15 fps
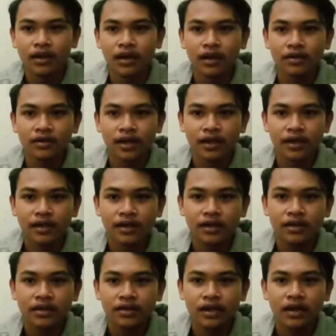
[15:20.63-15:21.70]
and
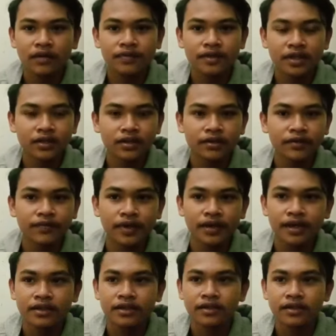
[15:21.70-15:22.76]
are often
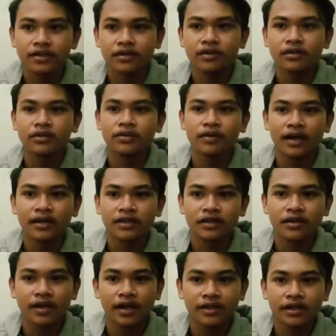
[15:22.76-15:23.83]
referred to as
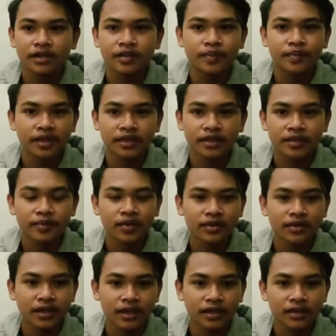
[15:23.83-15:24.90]
connected speech
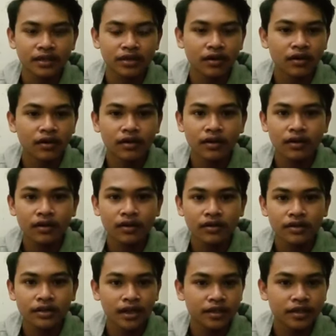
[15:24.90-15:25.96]
process or
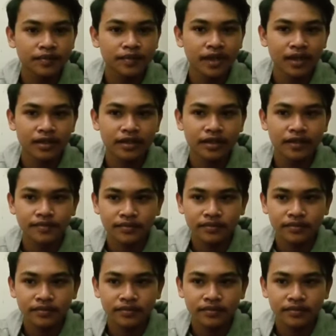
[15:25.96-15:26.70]
CSPS.